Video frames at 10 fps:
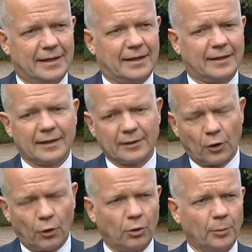It
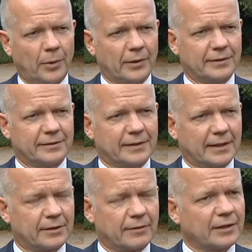all points in
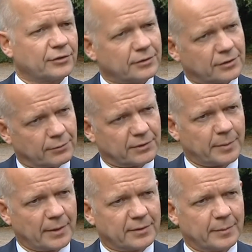that direction to the
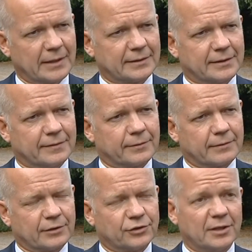responsibility of the
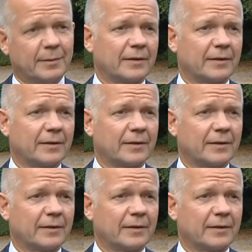regime.